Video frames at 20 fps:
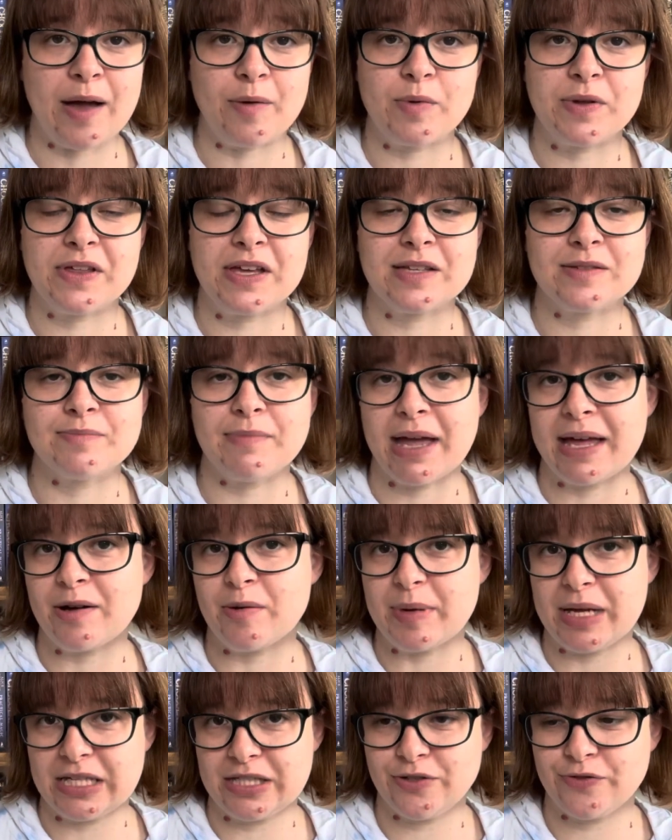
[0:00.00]
with his male
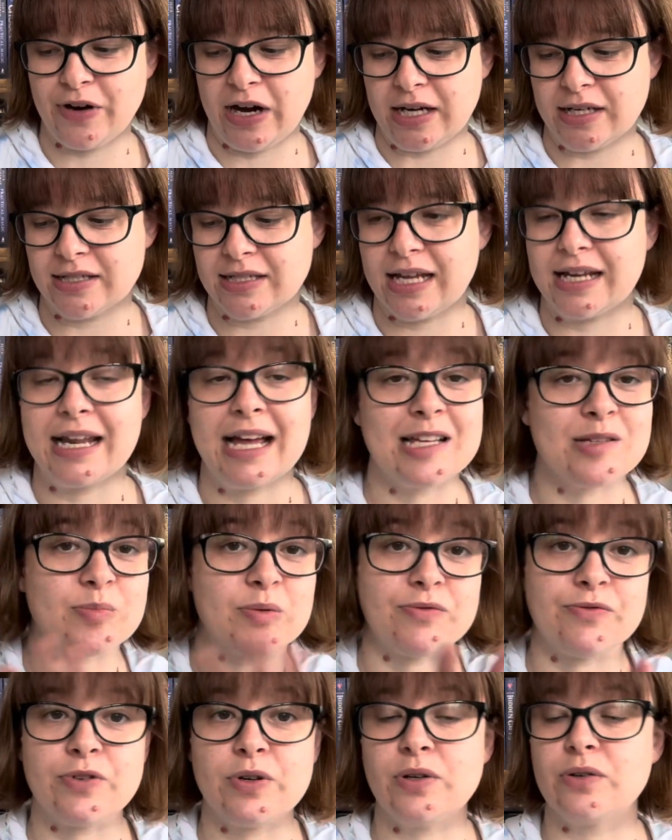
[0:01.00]
best friend and has been
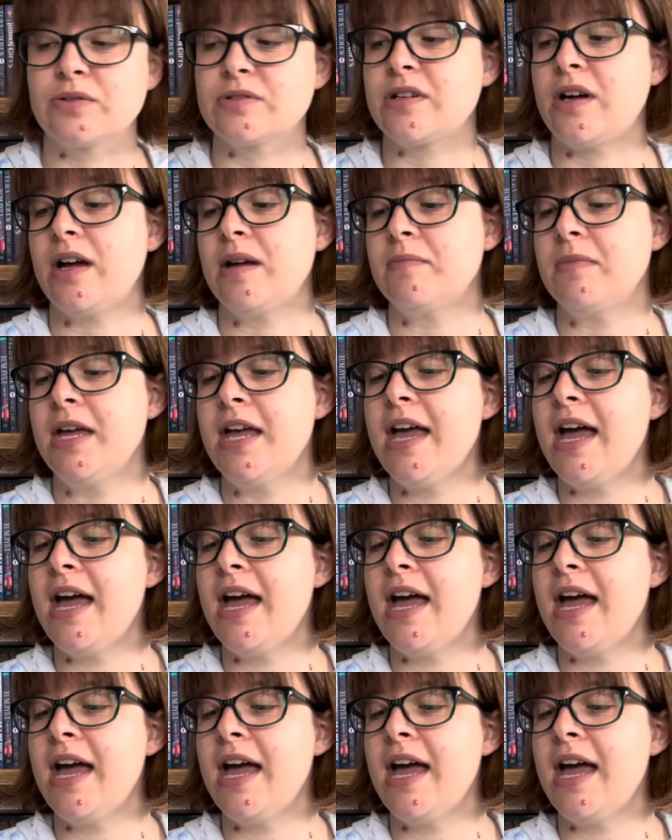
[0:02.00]
for a long time.